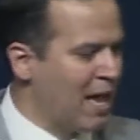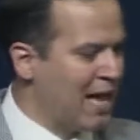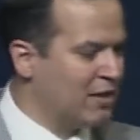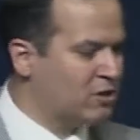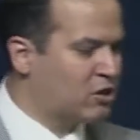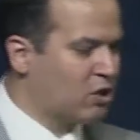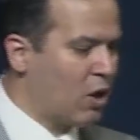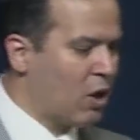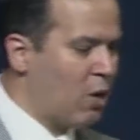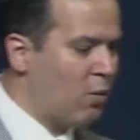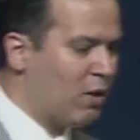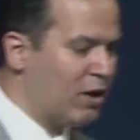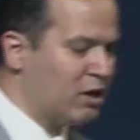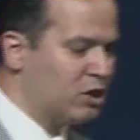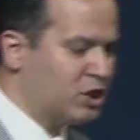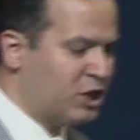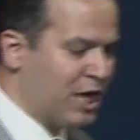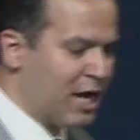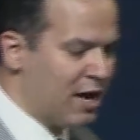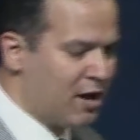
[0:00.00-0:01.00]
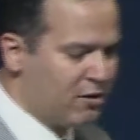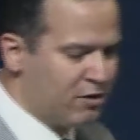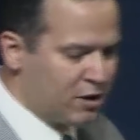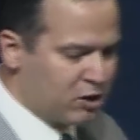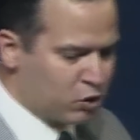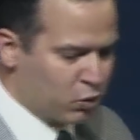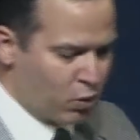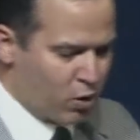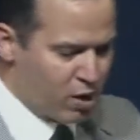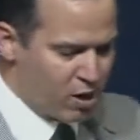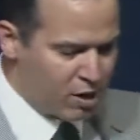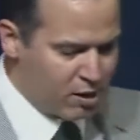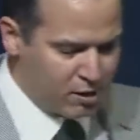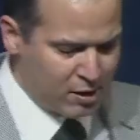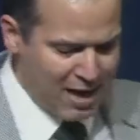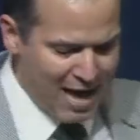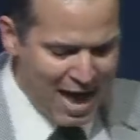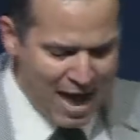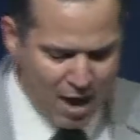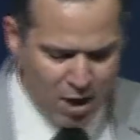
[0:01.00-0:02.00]
And so I want to share this word
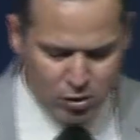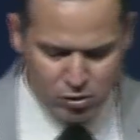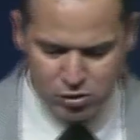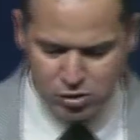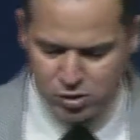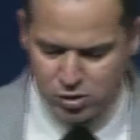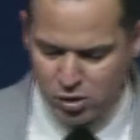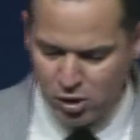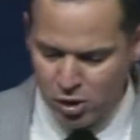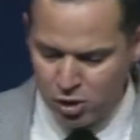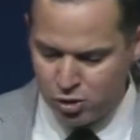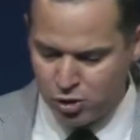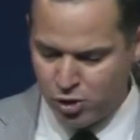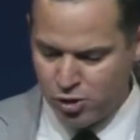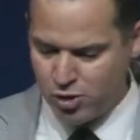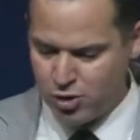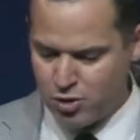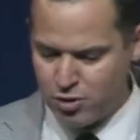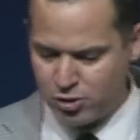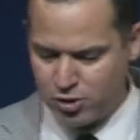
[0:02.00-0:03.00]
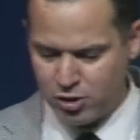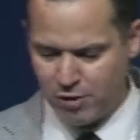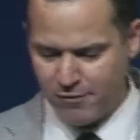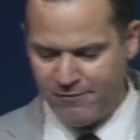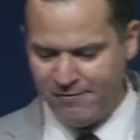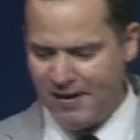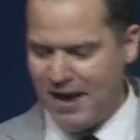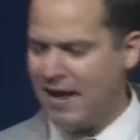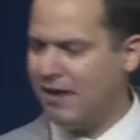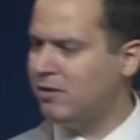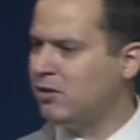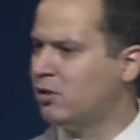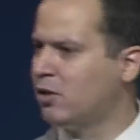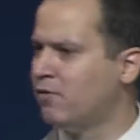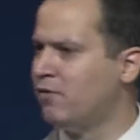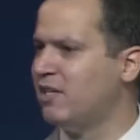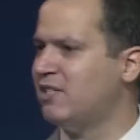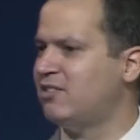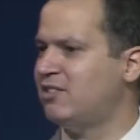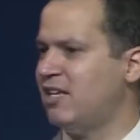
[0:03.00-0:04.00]
how to use your faith to
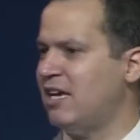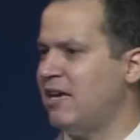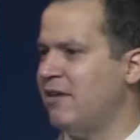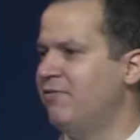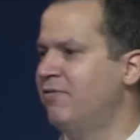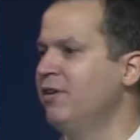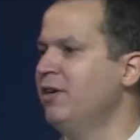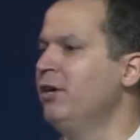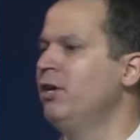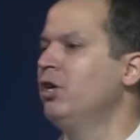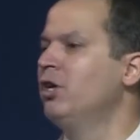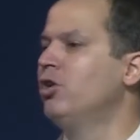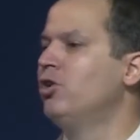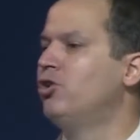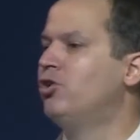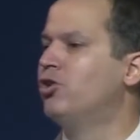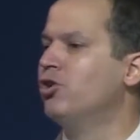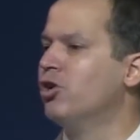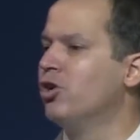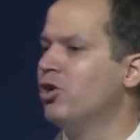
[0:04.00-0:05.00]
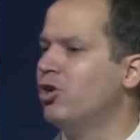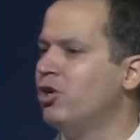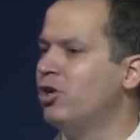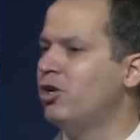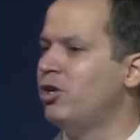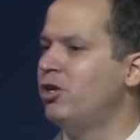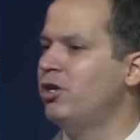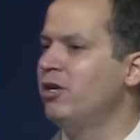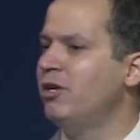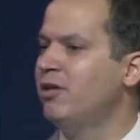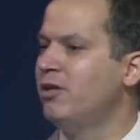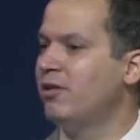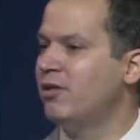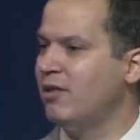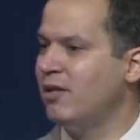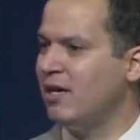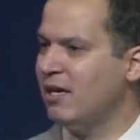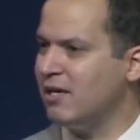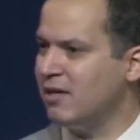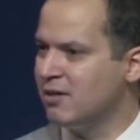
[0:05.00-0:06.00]
receive good
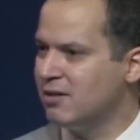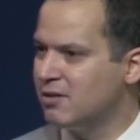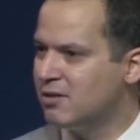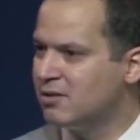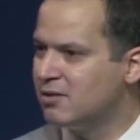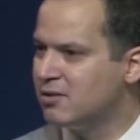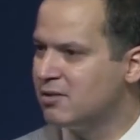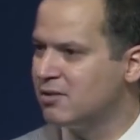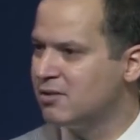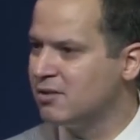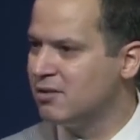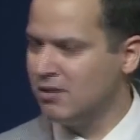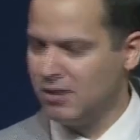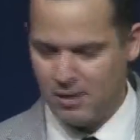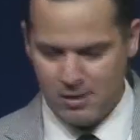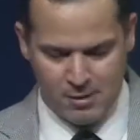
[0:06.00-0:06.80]
things.